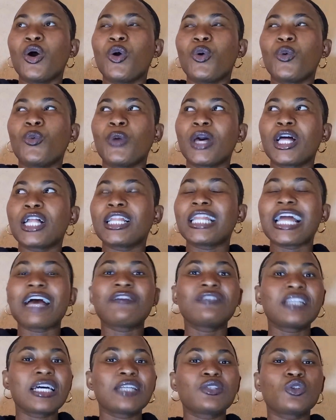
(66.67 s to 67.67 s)
Well,
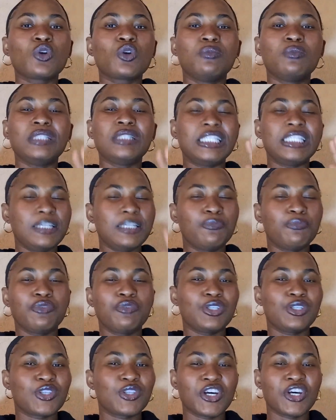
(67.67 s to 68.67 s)
after some deep
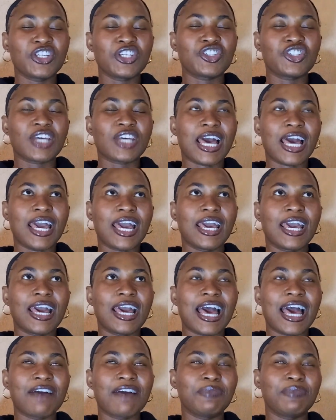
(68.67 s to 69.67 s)
research, I
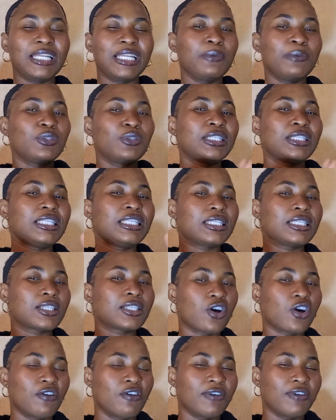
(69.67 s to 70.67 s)
have been able to
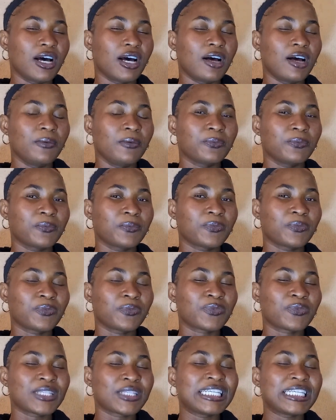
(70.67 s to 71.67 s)
discover
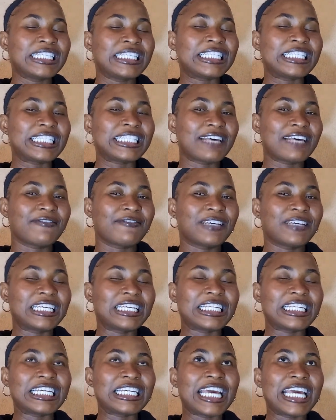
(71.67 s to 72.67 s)

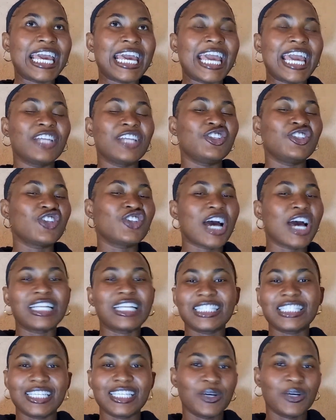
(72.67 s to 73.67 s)
seven
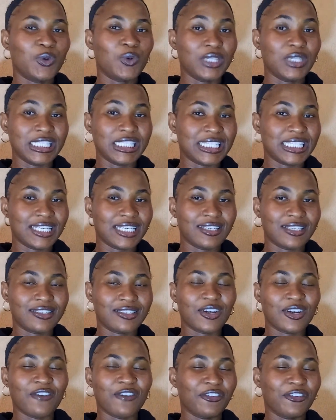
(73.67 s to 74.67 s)
enchanting
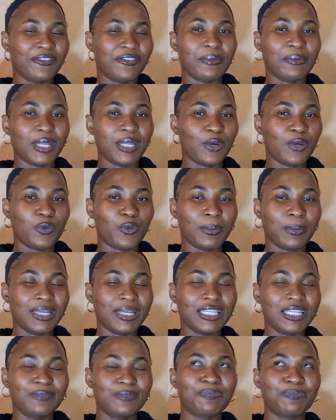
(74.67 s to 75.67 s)
qualities of a feminine woman.